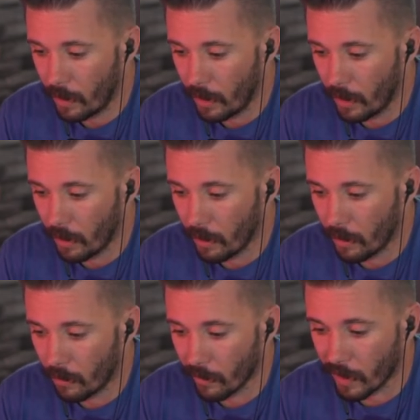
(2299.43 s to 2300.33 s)

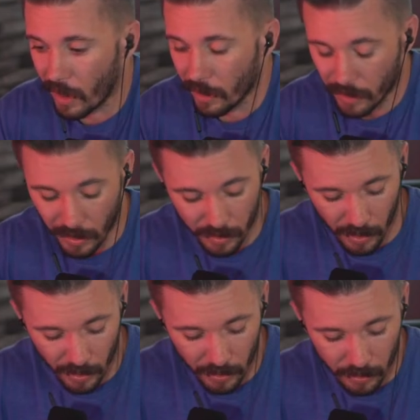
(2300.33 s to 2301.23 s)
or the context
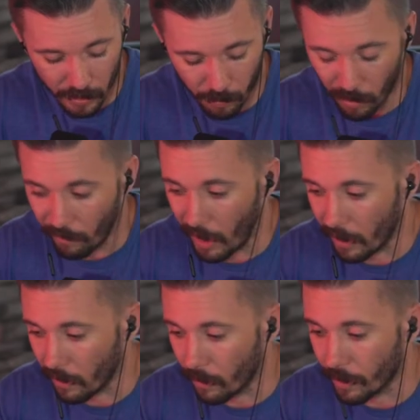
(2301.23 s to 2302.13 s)
that he is
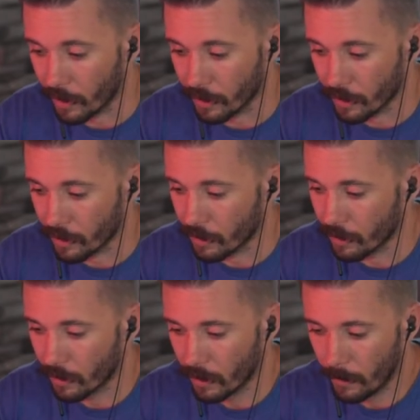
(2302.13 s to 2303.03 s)
providing there, because
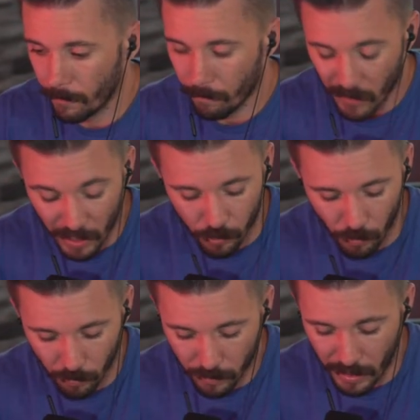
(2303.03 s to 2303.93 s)
that's
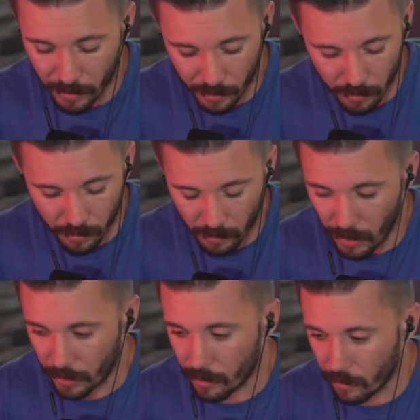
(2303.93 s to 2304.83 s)

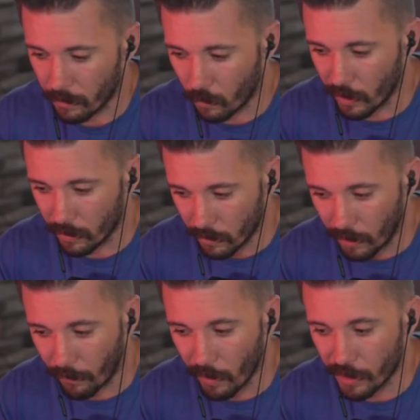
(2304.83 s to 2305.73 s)
what
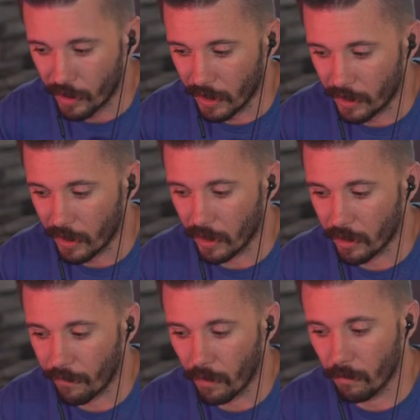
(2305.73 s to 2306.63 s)
differentiates
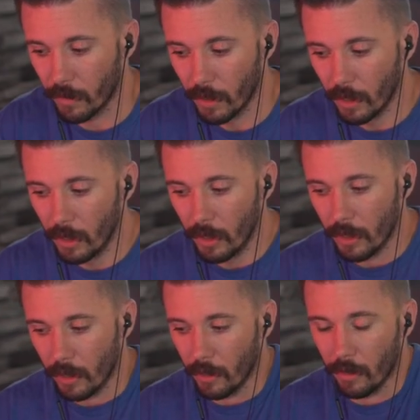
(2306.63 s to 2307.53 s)
us from,
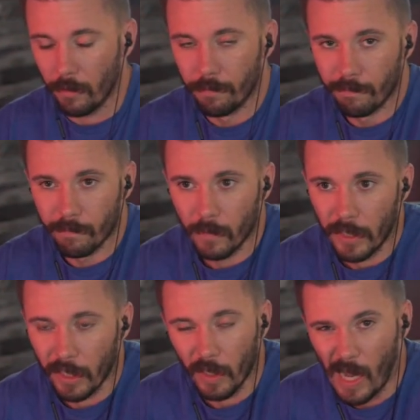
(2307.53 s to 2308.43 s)

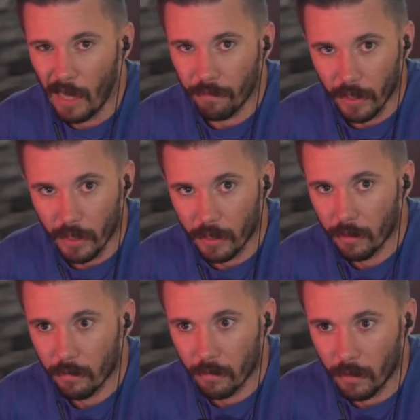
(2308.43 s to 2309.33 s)
like a live
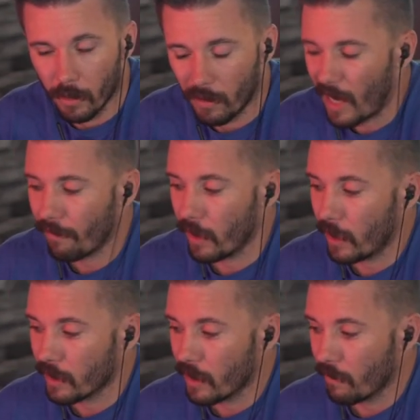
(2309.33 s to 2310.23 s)
leak. Live
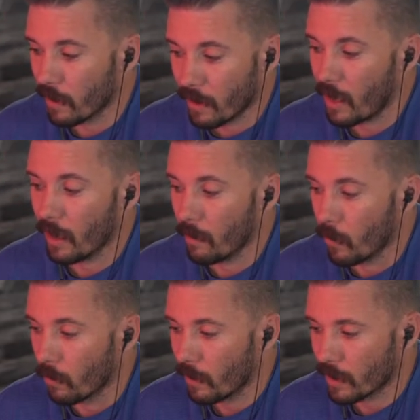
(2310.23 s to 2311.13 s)
leak isn't even a thing
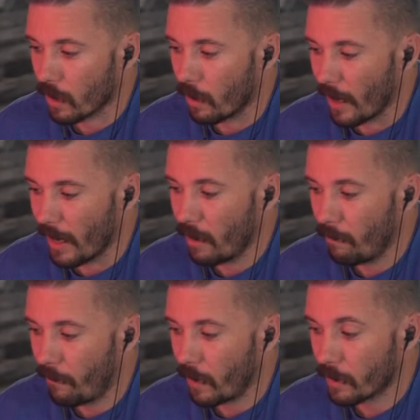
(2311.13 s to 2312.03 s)
anymore. What is it called?
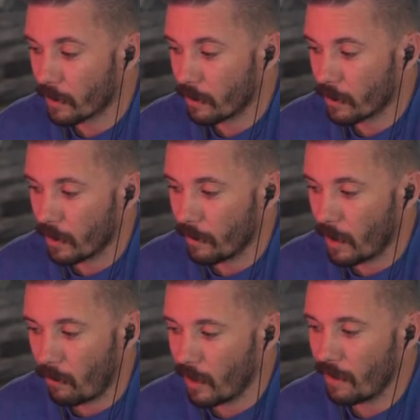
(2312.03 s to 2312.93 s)
Item fix or
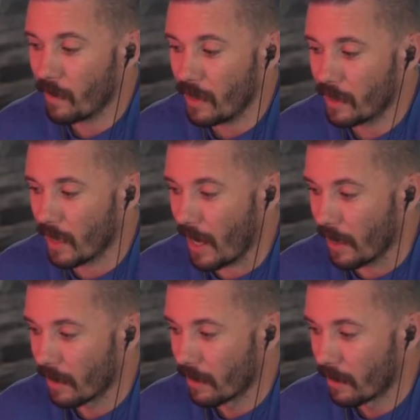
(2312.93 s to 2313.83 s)
something? Now, what even is that?